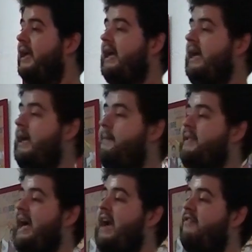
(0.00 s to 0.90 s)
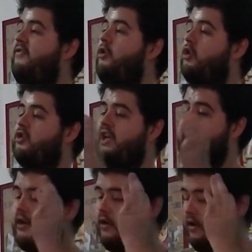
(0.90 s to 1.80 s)
I've got
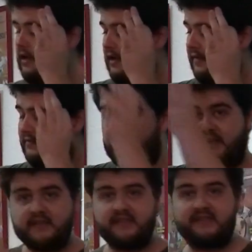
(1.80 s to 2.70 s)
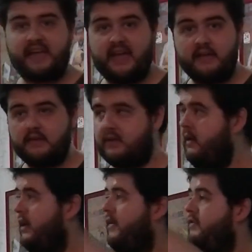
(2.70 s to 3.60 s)
here this stand,
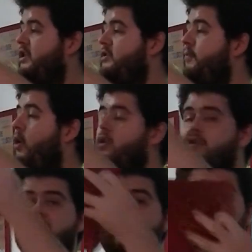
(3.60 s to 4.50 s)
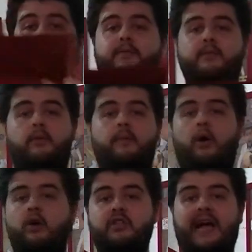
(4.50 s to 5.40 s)
this box, this collapsible
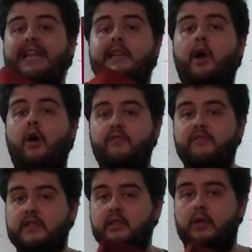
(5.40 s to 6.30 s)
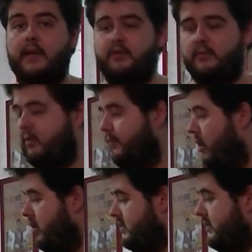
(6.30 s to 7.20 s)
box. I love this collapsible box.